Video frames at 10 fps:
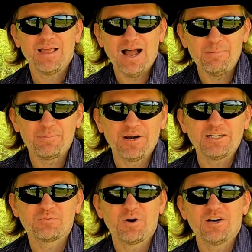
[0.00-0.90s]
I'm
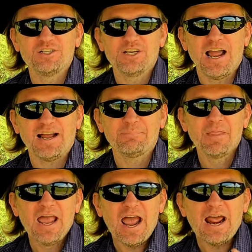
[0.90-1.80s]
Branchwater
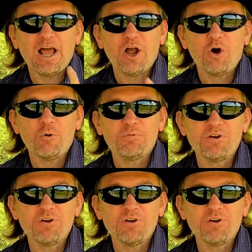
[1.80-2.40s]
Jack, and I hope